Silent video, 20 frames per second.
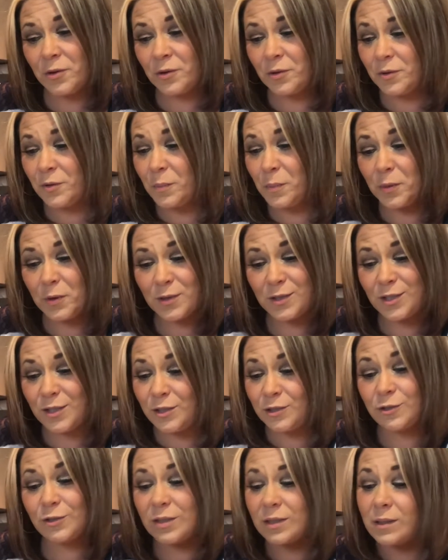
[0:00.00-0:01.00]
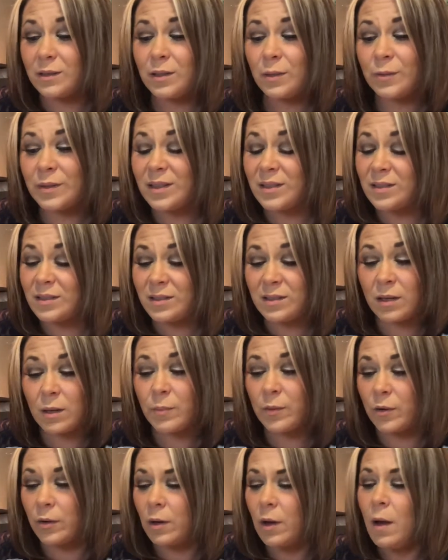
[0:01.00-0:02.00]
or the person you're dealing with is
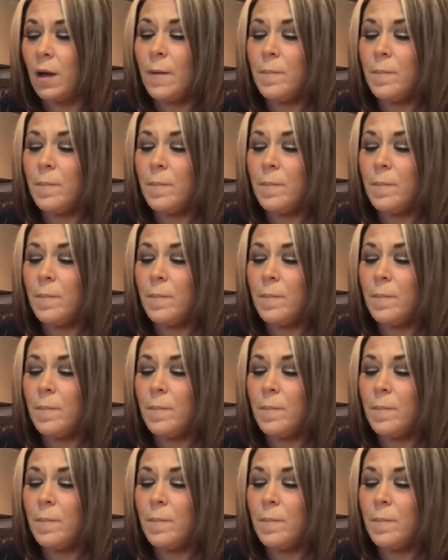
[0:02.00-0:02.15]
stubborn,